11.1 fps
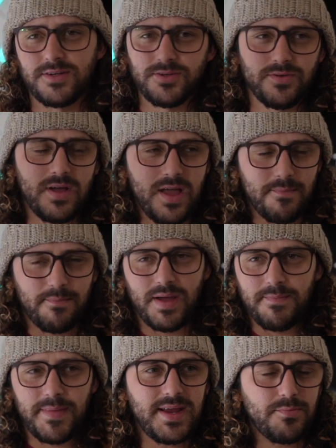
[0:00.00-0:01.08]
So my
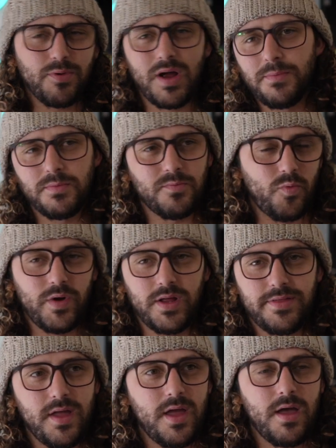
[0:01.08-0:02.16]
main problem with